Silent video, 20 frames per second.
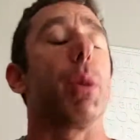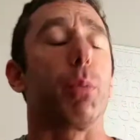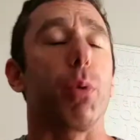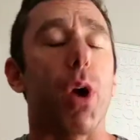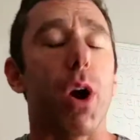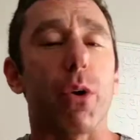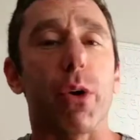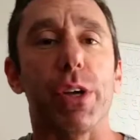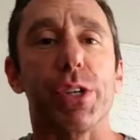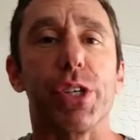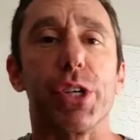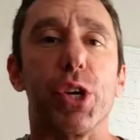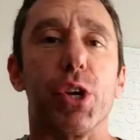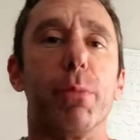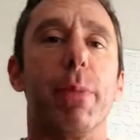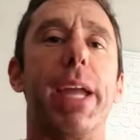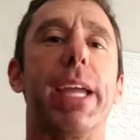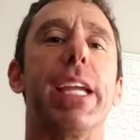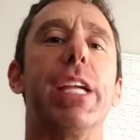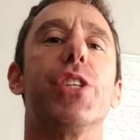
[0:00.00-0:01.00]
the progress
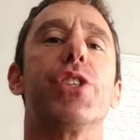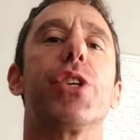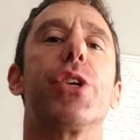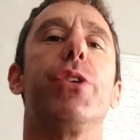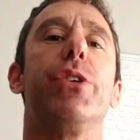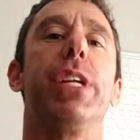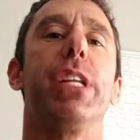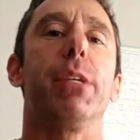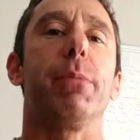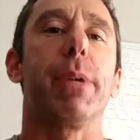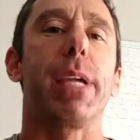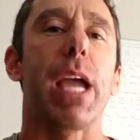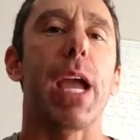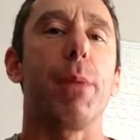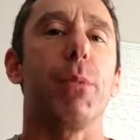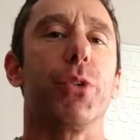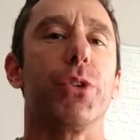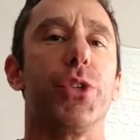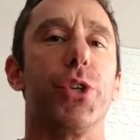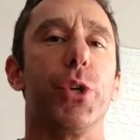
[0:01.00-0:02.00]
that you're making so you need to be
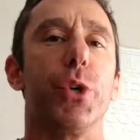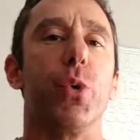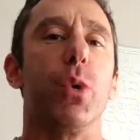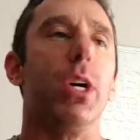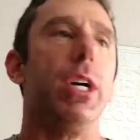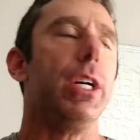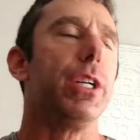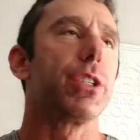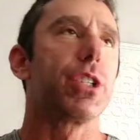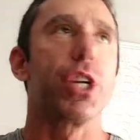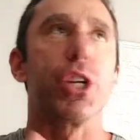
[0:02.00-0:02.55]
able to